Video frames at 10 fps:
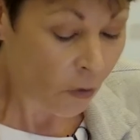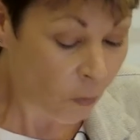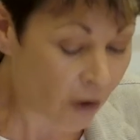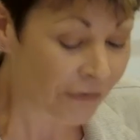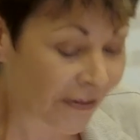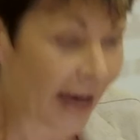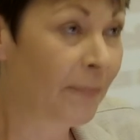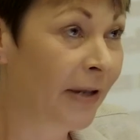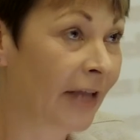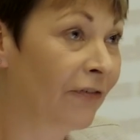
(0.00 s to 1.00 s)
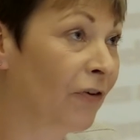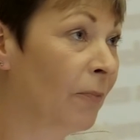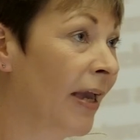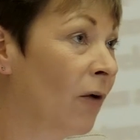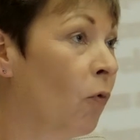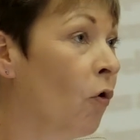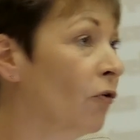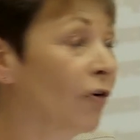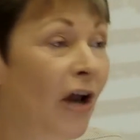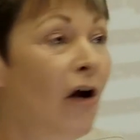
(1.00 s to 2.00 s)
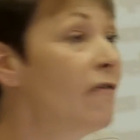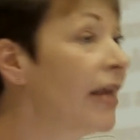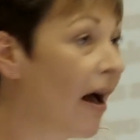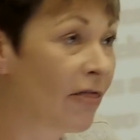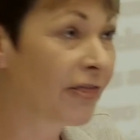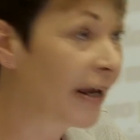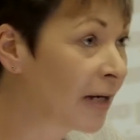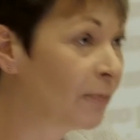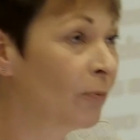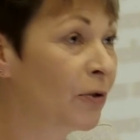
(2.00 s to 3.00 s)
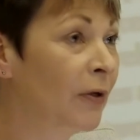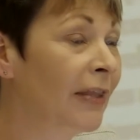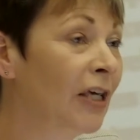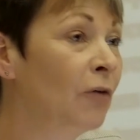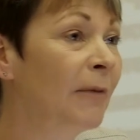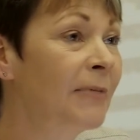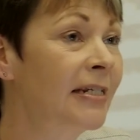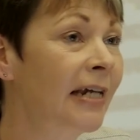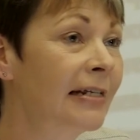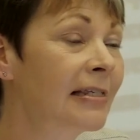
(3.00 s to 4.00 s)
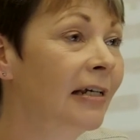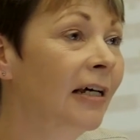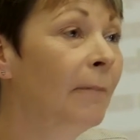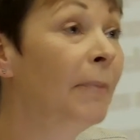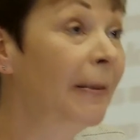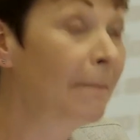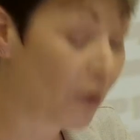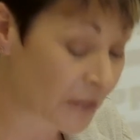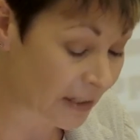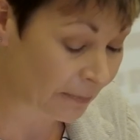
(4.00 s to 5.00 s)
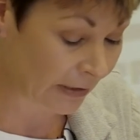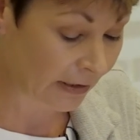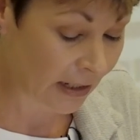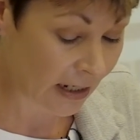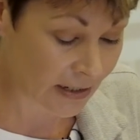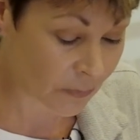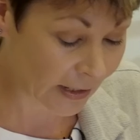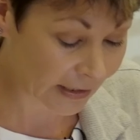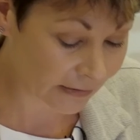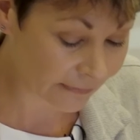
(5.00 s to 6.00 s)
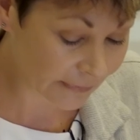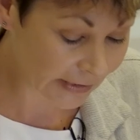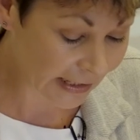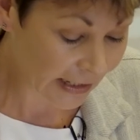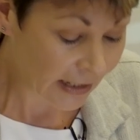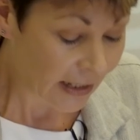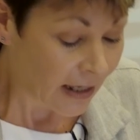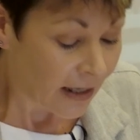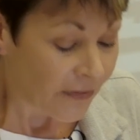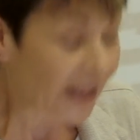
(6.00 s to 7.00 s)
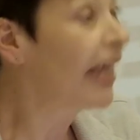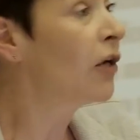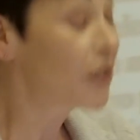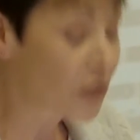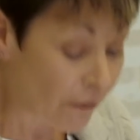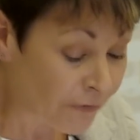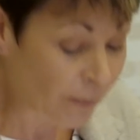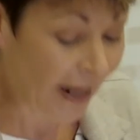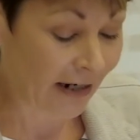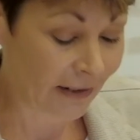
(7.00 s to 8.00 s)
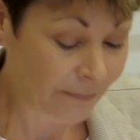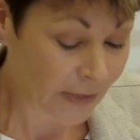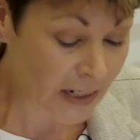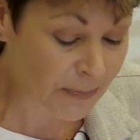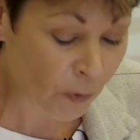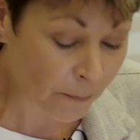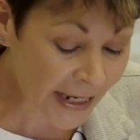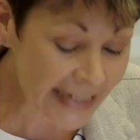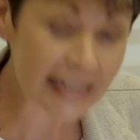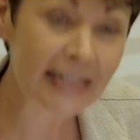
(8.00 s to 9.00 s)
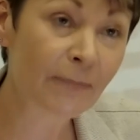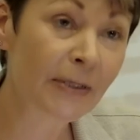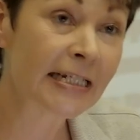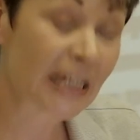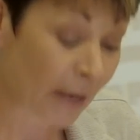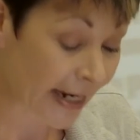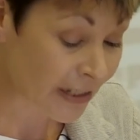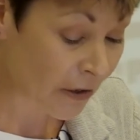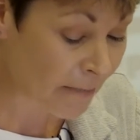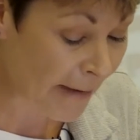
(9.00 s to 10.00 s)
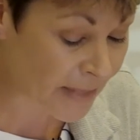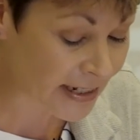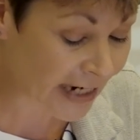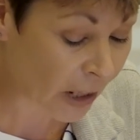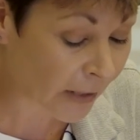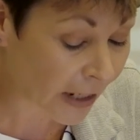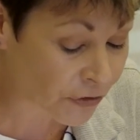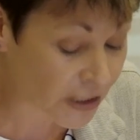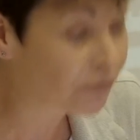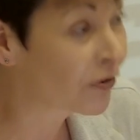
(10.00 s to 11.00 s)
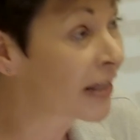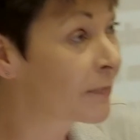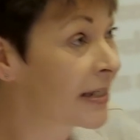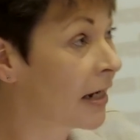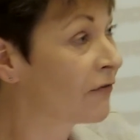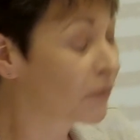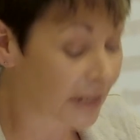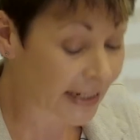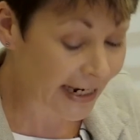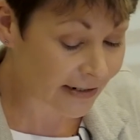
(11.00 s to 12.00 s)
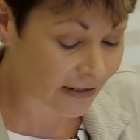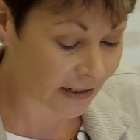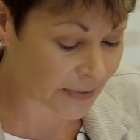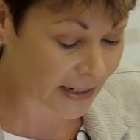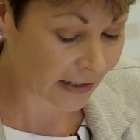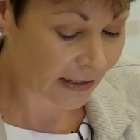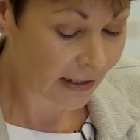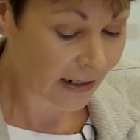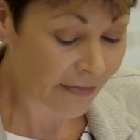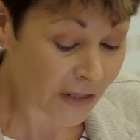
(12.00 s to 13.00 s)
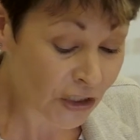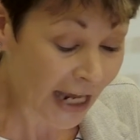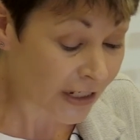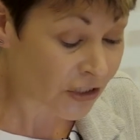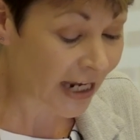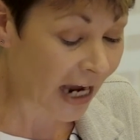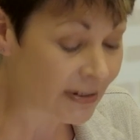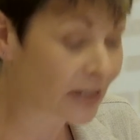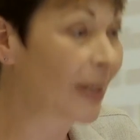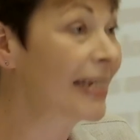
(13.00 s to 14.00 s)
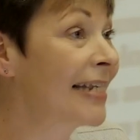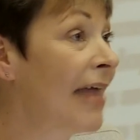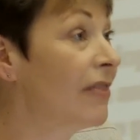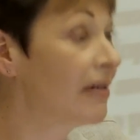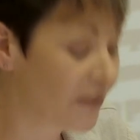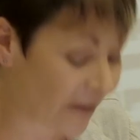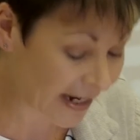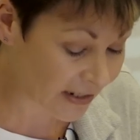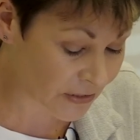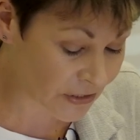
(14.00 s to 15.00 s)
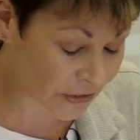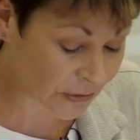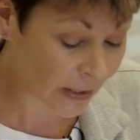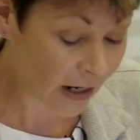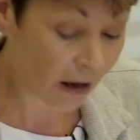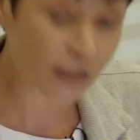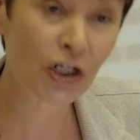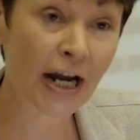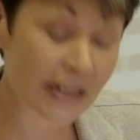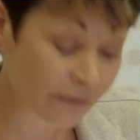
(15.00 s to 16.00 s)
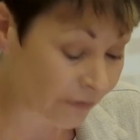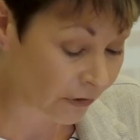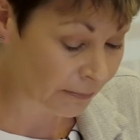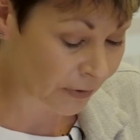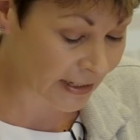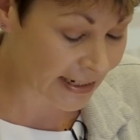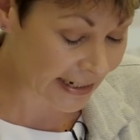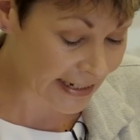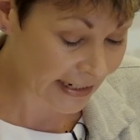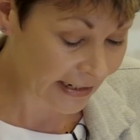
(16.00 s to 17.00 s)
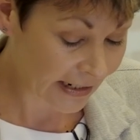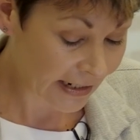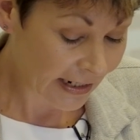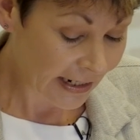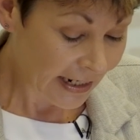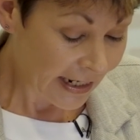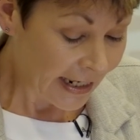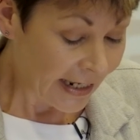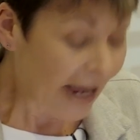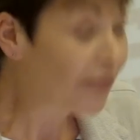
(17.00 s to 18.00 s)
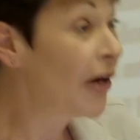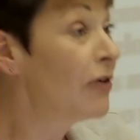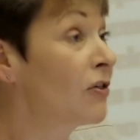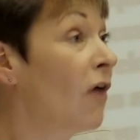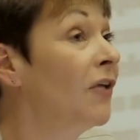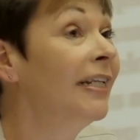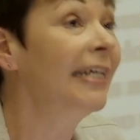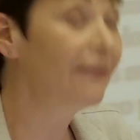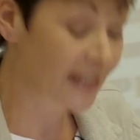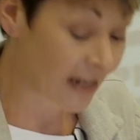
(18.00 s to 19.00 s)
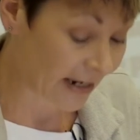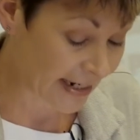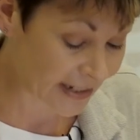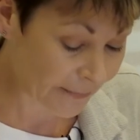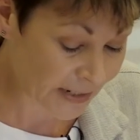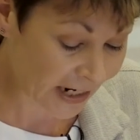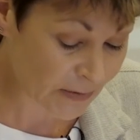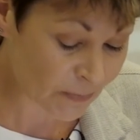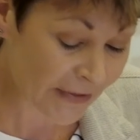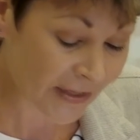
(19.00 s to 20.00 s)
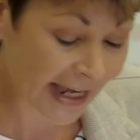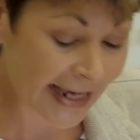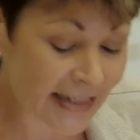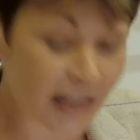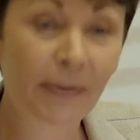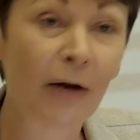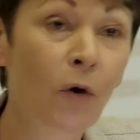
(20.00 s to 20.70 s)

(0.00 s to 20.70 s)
was that pledge to make war not only unthinkable between the EU member states, but impossible as well. The EU's soft power has brought peace and stability among its own members and helped countries free themselves from dictatorships. And the challenge now is to extend those values to our trade and foreign policies. Now, those on the leave side sometimes make the case that by